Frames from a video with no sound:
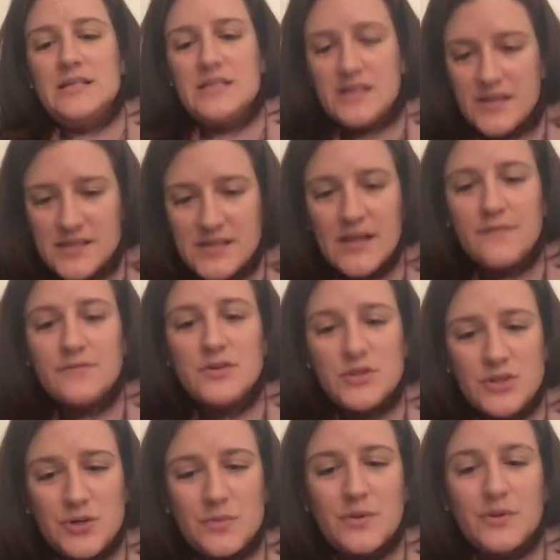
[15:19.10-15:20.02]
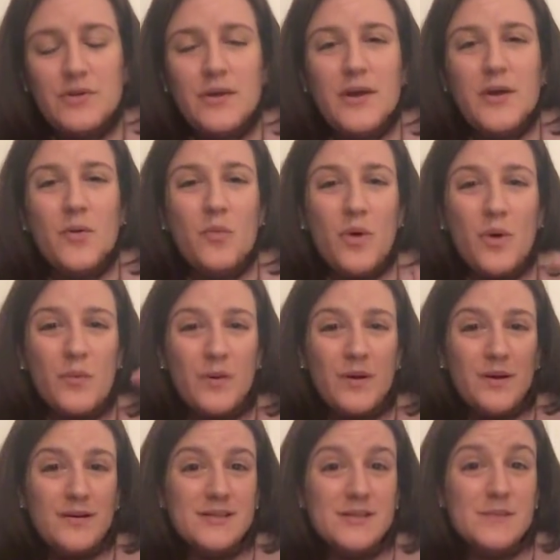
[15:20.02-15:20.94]
does have to do with like what
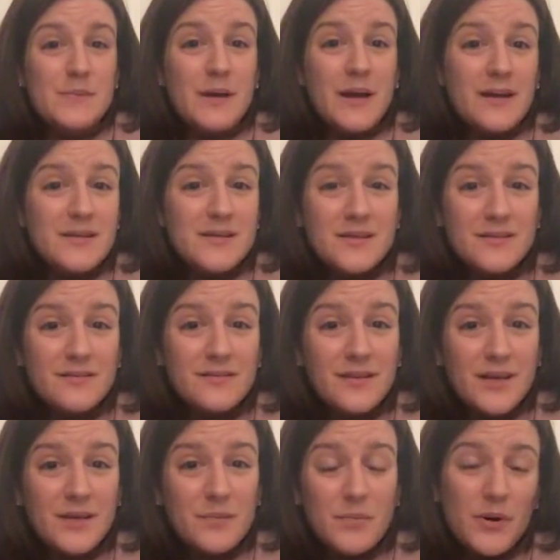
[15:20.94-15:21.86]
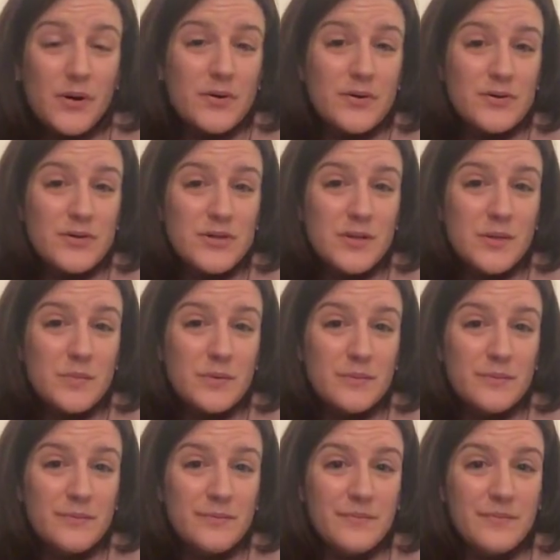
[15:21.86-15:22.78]
we expect in partnership.
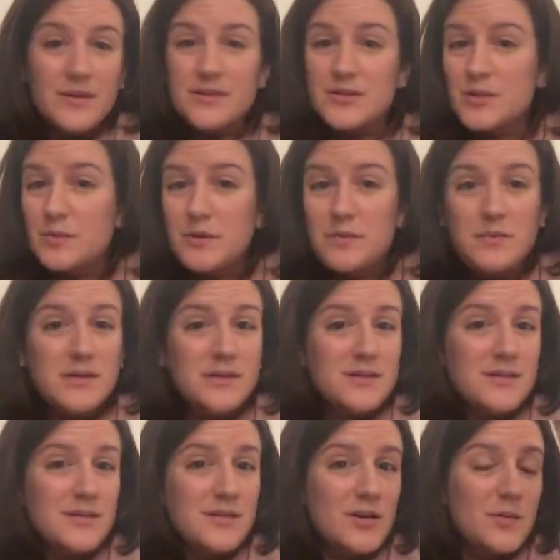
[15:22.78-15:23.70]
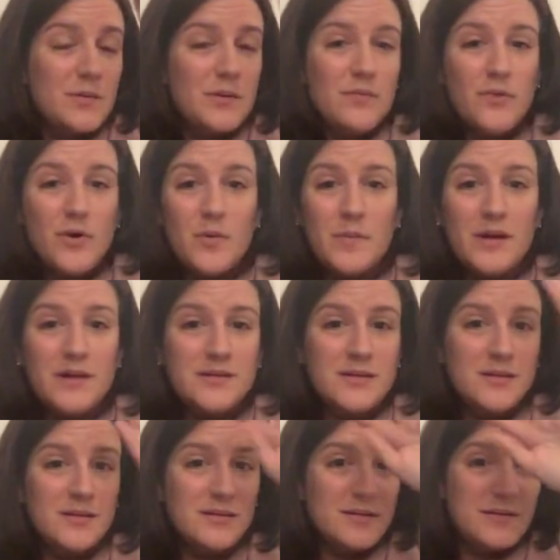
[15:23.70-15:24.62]
And this could be business, it could be
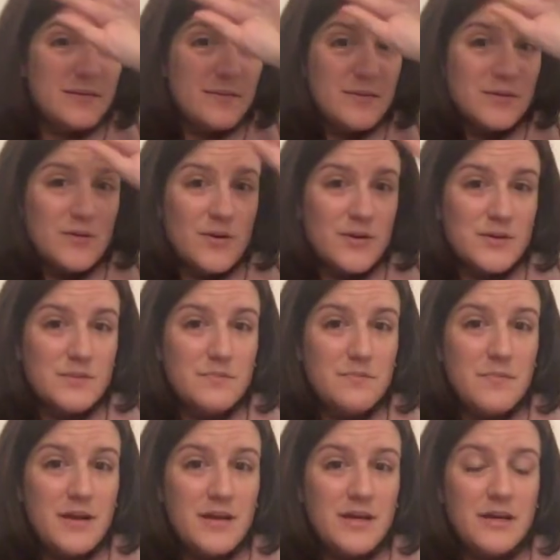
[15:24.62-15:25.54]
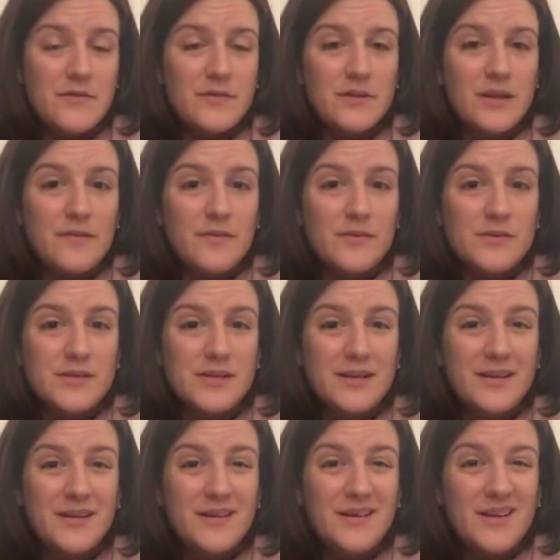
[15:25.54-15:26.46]
romance, it's across many different levels,
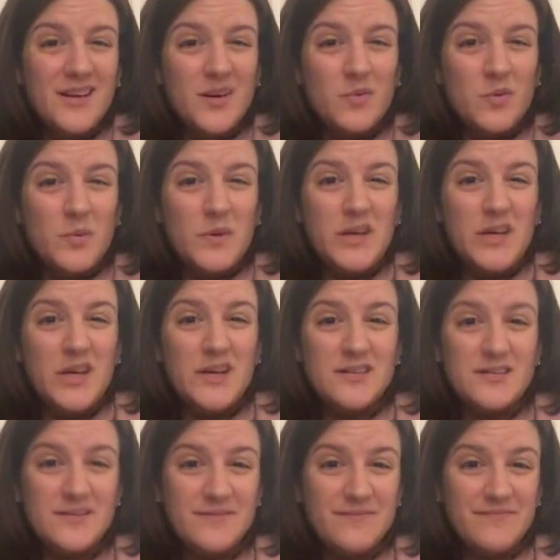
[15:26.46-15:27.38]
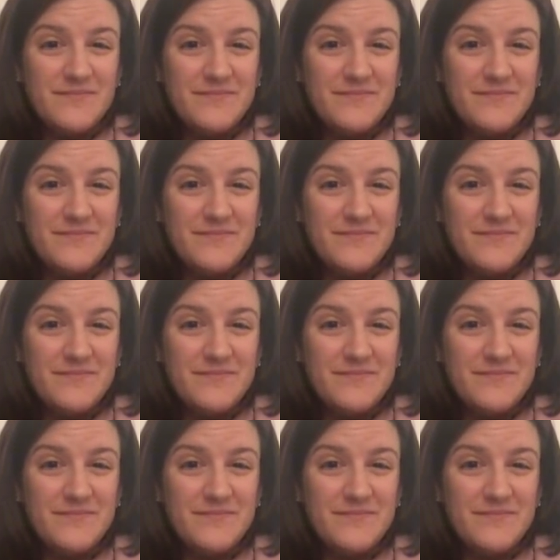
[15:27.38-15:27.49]
and what we get.